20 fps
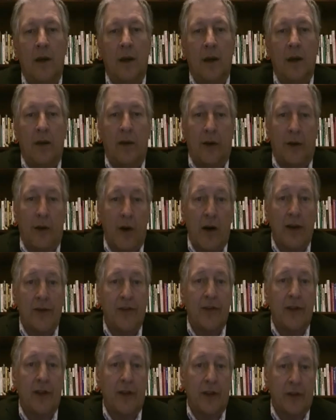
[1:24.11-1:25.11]
The
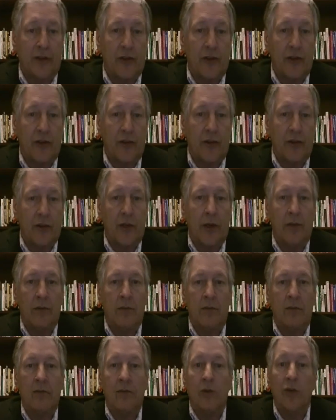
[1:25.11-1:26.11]
cost of the student,
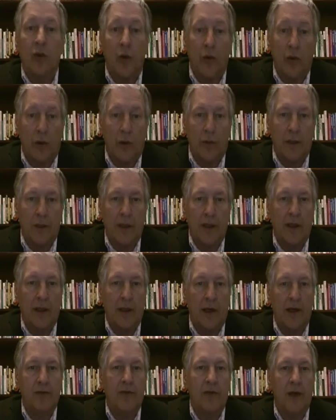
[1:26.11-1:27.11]
notably a
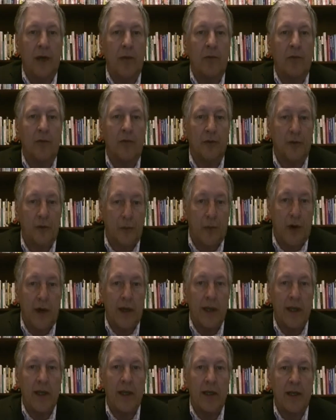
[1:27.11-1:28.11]
lifetime of
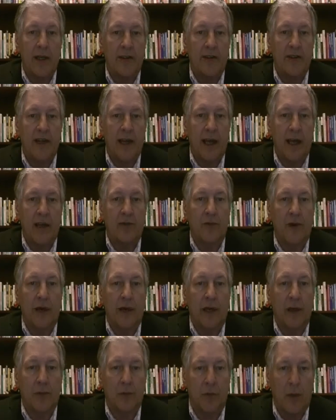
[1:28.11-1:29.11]
spotty and
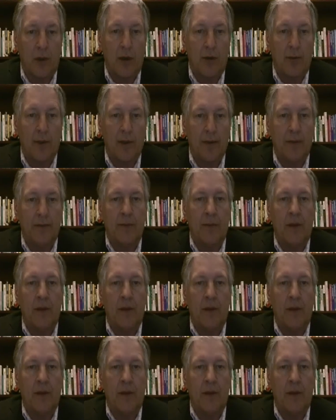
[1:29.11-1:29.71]
unsatisfying employment,